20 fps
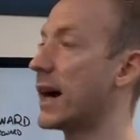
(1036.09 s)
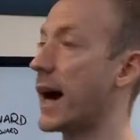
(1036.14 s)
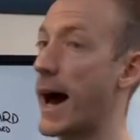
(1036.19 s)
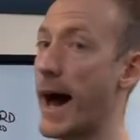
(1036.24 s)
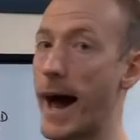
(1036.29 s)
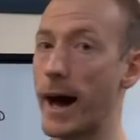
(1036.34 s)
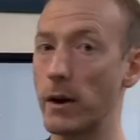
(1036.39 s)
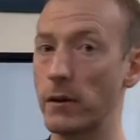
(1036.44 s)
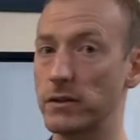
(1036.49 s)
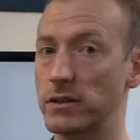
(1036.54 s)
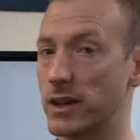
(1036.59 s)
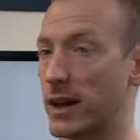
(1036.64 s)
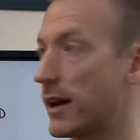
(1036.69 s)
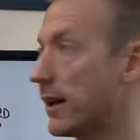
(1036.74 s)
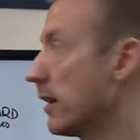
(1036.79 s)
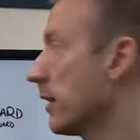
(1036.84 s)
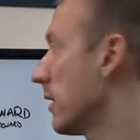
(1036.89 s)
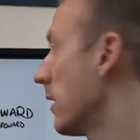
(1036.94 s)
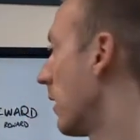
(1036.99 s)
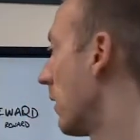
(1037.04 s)
out of 10,
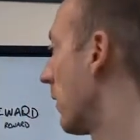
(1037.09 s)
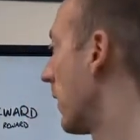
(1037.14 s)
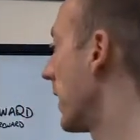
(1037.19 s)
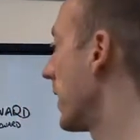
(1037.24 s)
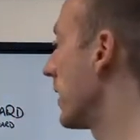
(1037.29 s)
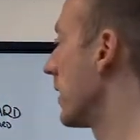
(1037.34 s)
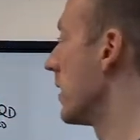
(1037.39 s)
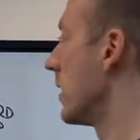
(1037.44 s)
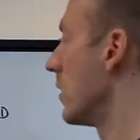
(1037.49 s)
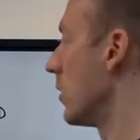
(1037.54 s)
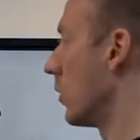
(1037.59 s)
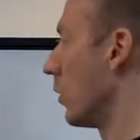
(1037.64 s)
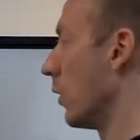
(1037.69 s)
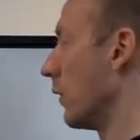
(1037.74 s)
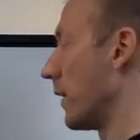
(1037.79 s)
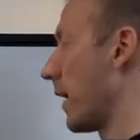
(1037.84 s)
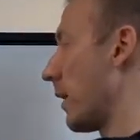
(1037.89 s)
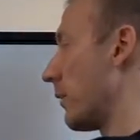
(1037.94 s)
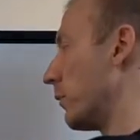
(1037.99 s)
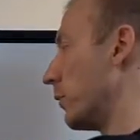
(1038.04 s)
all right, on
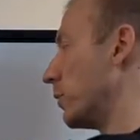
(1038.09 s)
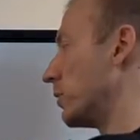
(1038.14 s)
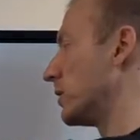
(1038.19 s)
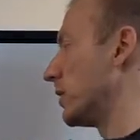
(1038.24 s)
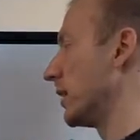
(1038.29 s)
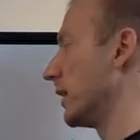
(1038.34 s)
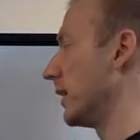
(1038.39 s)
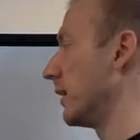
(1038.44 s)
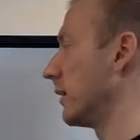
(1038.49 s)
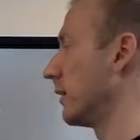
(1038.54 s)
that routine,